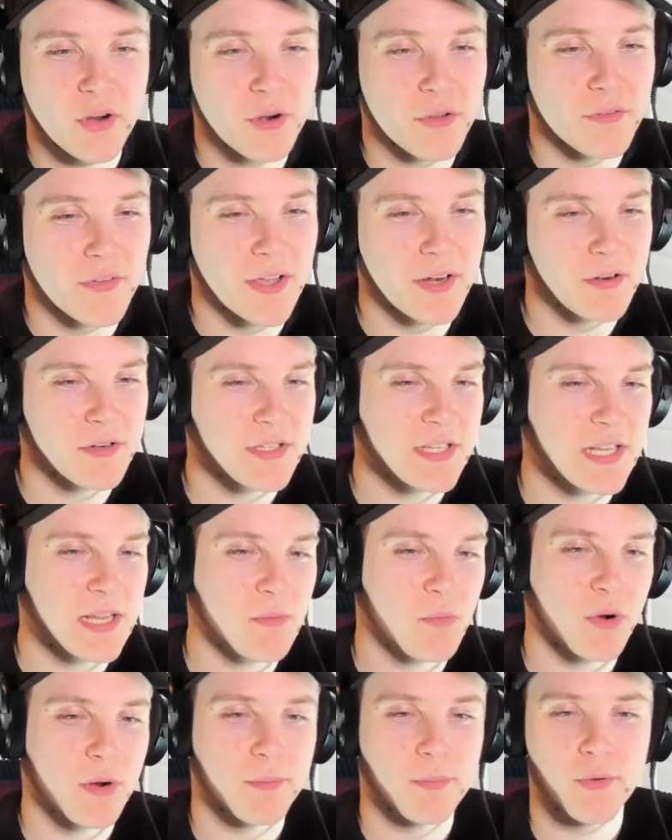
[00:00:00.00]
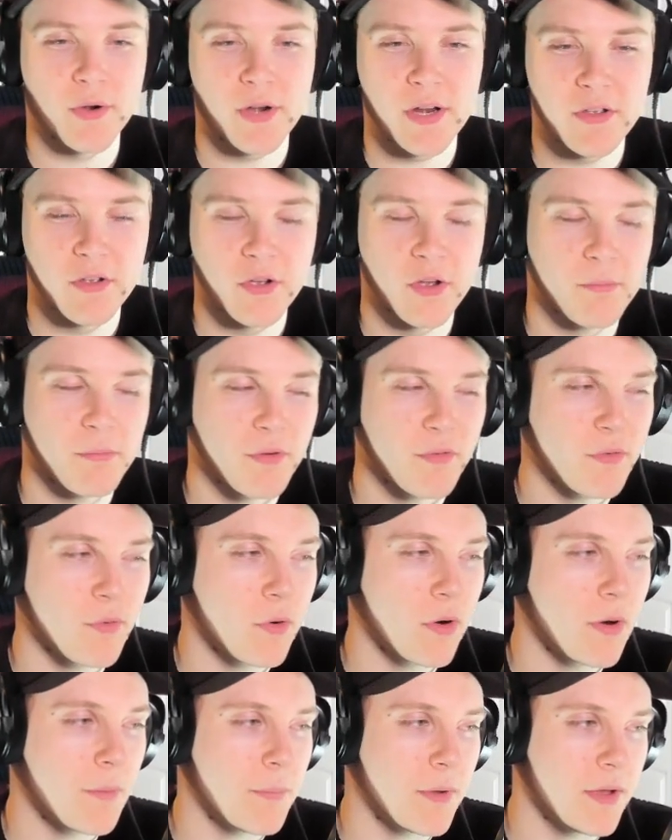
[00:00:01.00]
Darth Vader team were pretty good
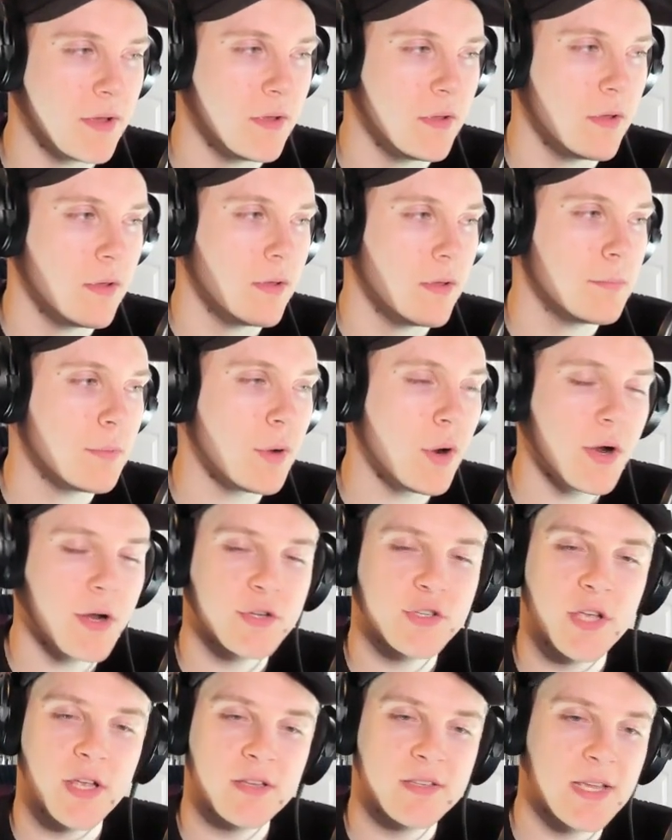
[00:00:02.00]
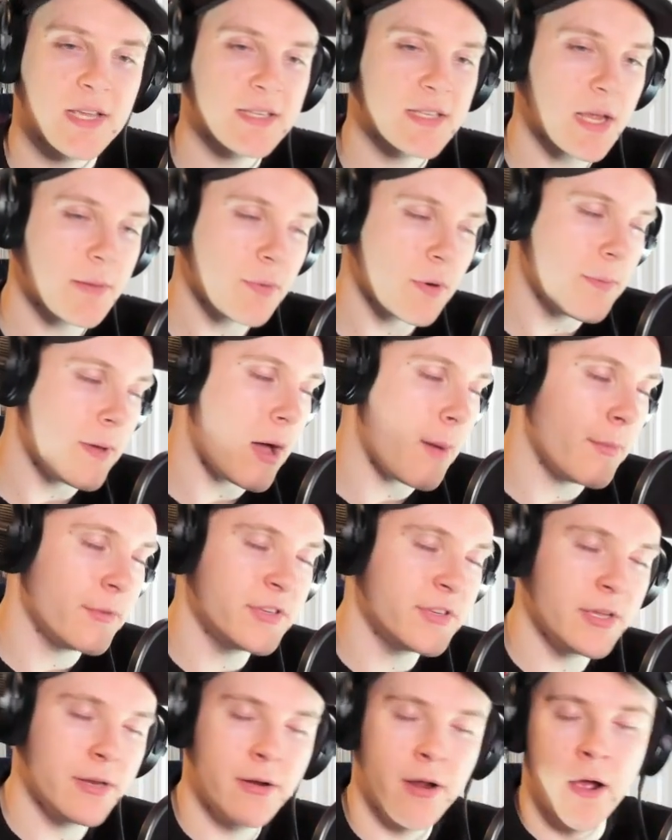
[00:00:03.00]
before, but Mara Jade takes Emperor
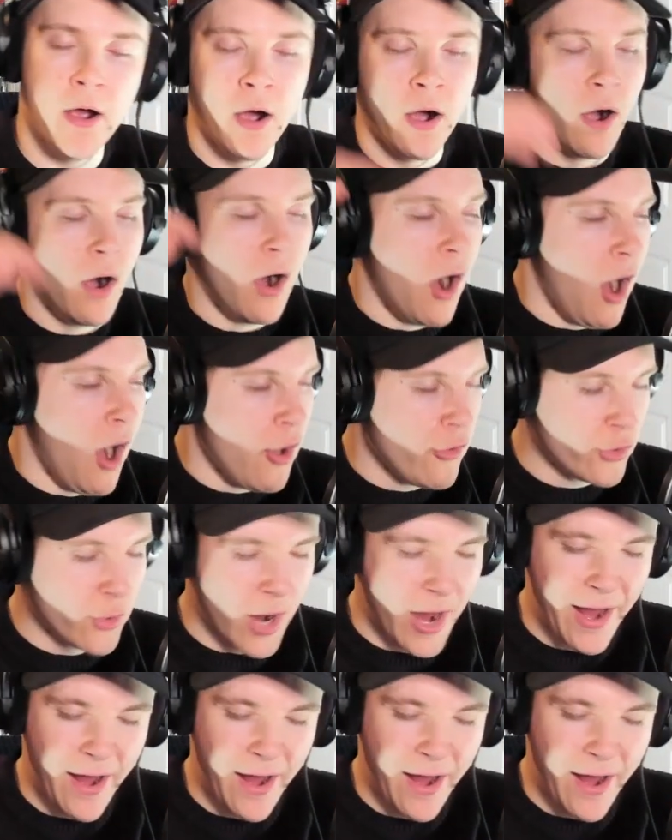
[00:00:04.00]
Palpatine to